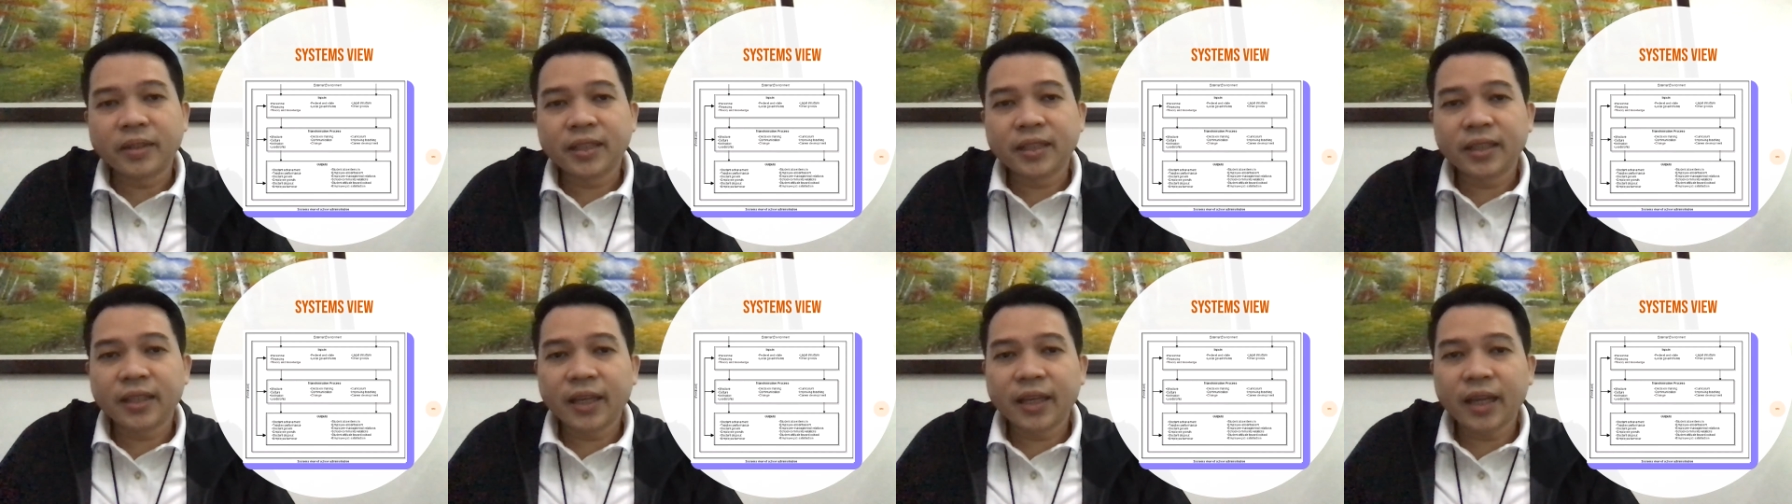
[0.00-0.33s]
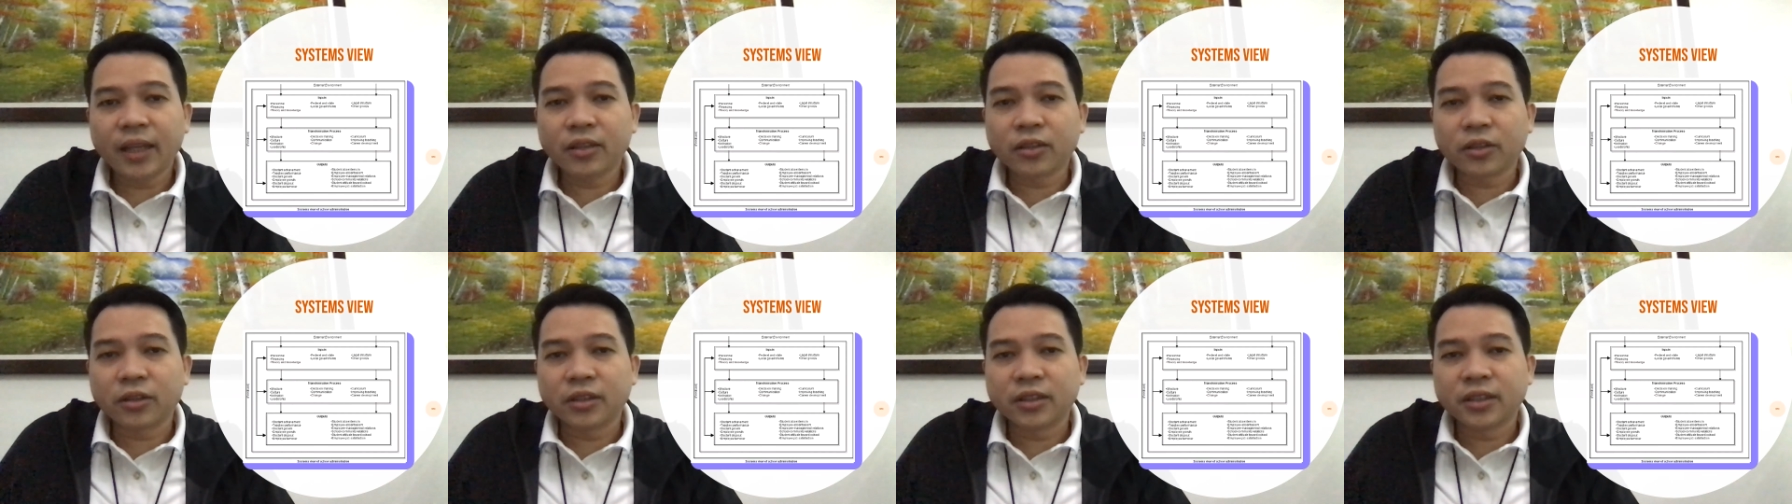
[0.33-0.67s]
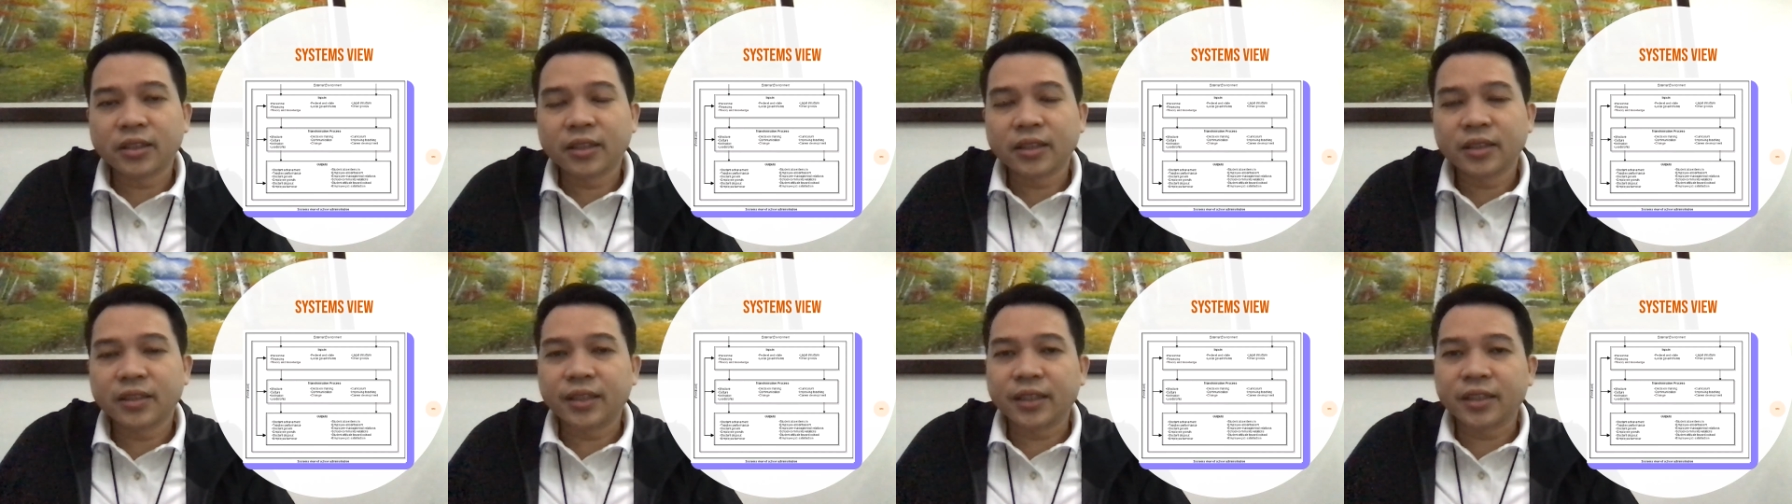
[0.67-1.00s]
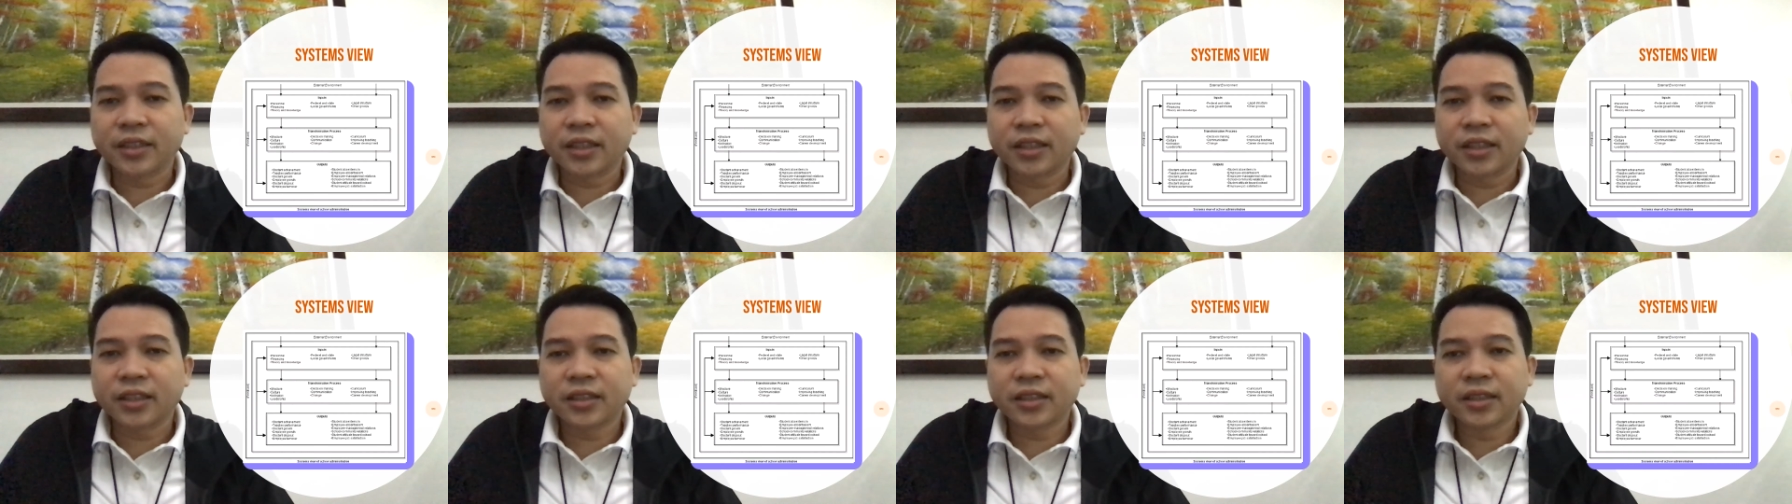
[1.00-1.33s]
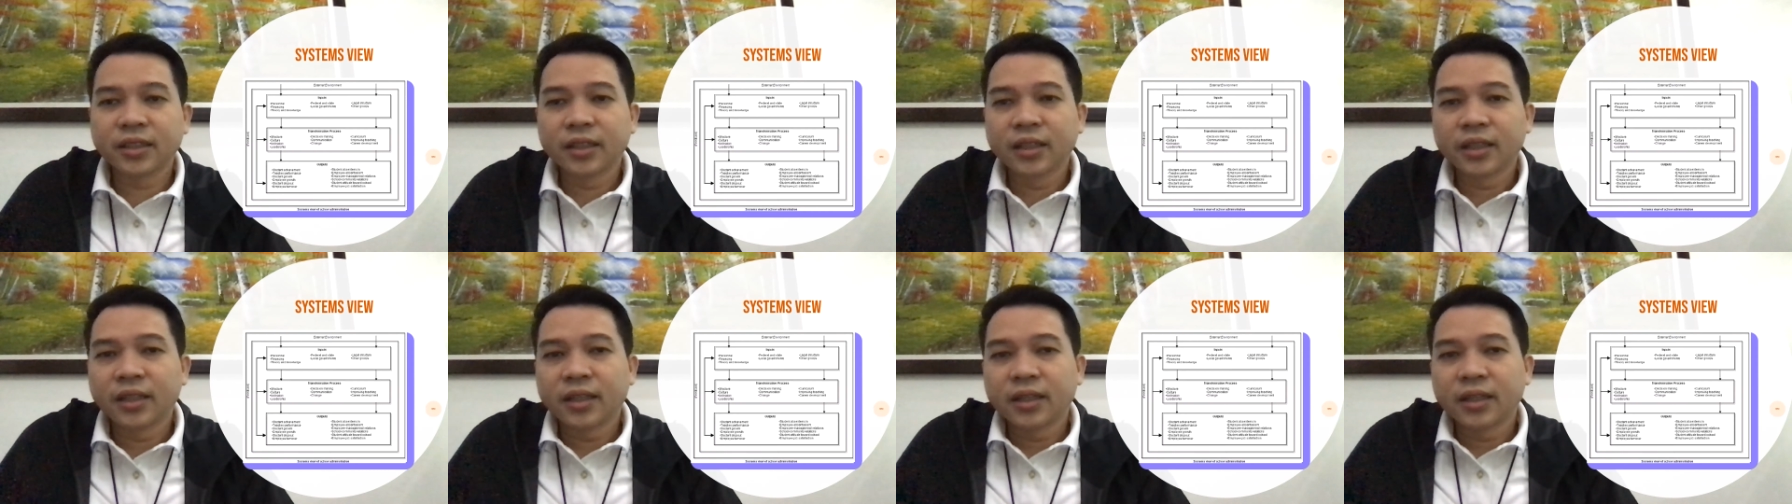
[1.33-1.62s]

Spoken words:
indicators such as